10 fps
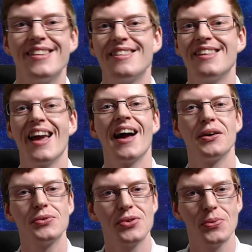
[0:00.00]
The
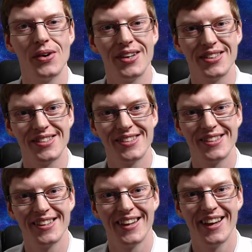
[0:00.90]
Outer Worlds.
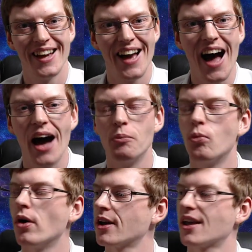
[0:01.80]
And
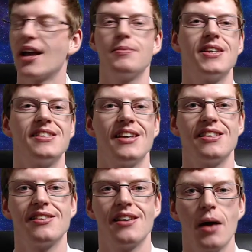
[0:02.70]
what a game this
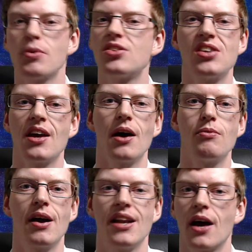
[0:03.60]
is. I'm going to say it out
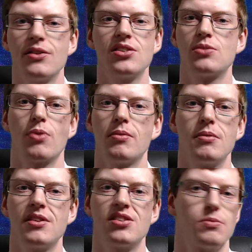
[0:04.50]
right now, this
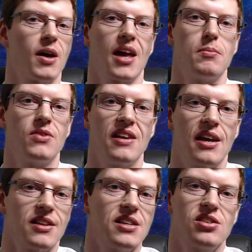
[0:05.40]
is my game of the
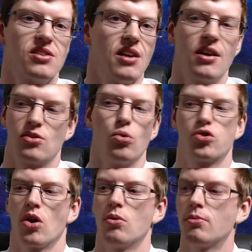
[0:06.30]
year. This is
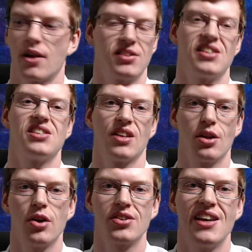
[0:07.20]
also, well, it's easily
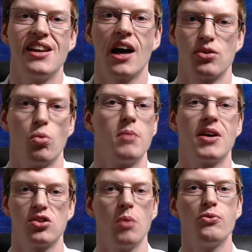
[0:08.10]
clocked in as one of my
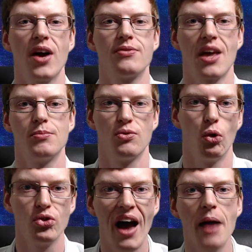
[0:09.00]
top 5 games of
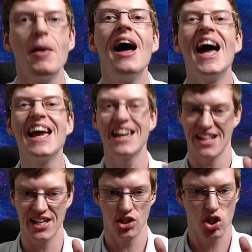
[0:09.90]
all time. It
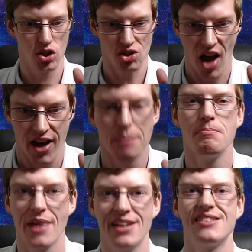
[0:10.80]
is just an
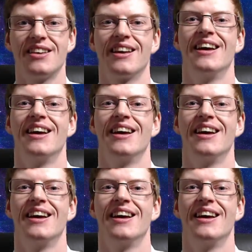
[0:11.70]
amazing